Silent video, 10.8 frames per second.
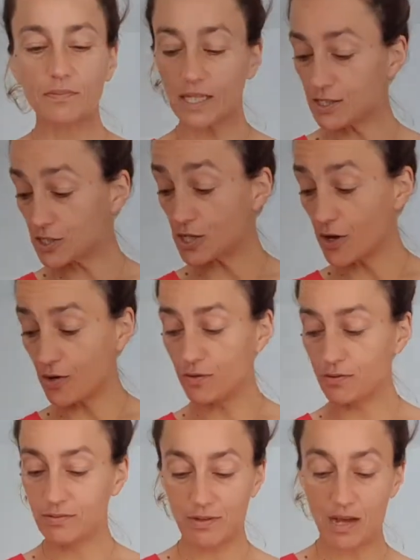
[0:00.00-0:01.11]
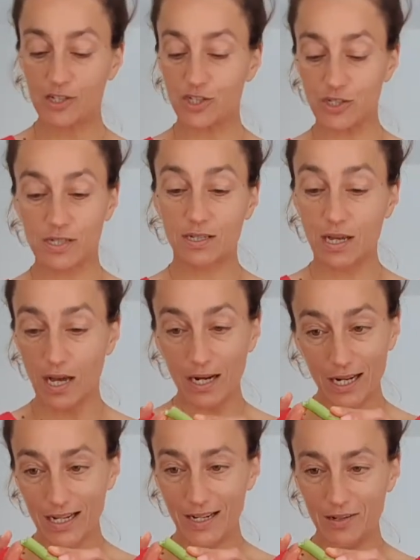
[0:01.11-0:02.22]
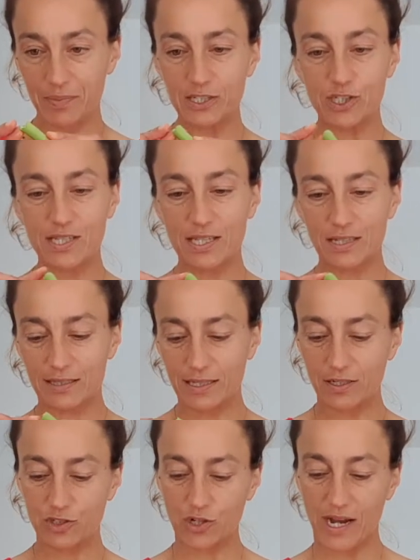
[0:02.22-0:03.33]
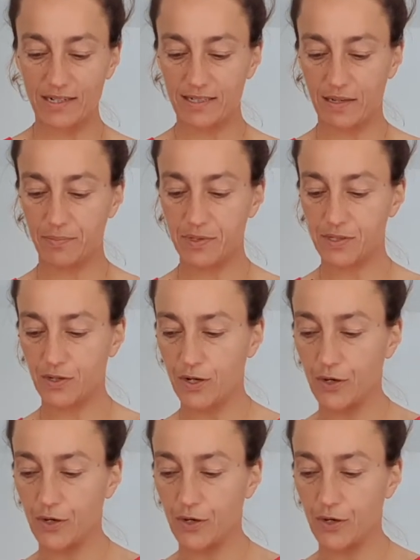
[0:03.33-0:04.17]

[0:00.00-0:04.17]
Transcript: So I just cut a little bit, just the little dry tips, so